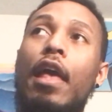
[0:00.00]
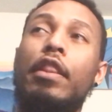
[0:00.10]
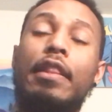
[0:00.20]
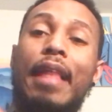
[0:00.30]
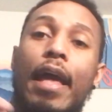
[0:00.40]

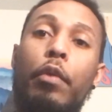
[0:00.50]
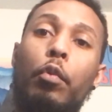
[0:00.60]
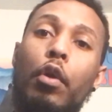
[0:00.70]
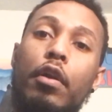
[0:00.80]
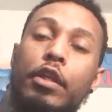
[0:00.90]
the Latin
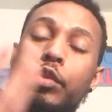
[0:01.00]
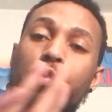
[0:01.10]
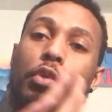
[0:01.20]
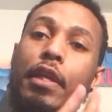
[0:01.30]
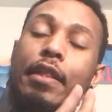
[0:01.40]
word is
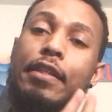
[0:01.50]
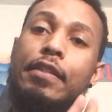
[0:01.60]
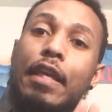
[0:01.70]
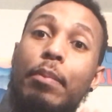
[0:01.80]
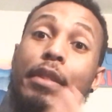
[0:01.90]
rooted in the
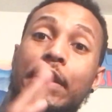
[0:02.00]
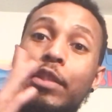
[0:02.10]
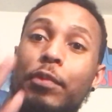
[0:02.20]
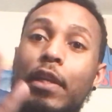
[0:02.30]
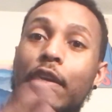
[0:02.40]
same. This is
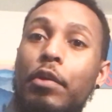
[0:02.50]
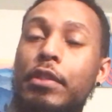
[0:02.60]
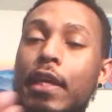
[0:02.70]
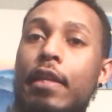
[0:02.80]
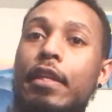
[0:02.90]
when it goes
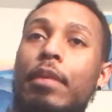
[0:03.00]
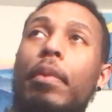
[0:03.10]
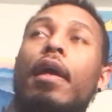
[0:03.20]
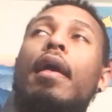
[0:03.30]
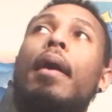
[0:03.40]
kind of deep,
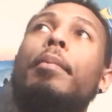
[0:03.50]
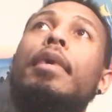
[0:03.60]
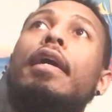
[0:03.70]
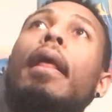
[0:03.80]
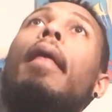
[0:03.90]

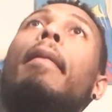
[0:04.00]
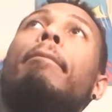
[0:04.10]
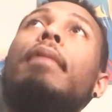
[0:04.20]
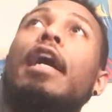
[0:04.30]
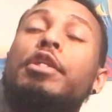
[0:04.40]
but
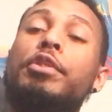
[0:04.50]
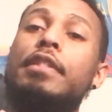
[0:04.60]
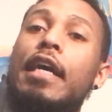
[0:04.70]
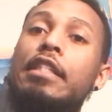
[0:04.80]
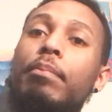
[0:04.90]

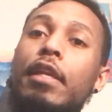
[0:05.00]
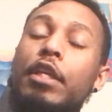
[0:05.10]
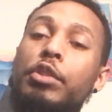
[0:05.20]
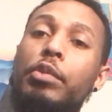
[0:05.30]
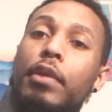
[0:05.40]
exercise
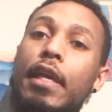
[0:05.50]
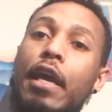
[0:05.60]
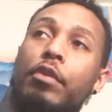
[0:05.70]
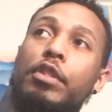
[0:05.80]
meaning to get out.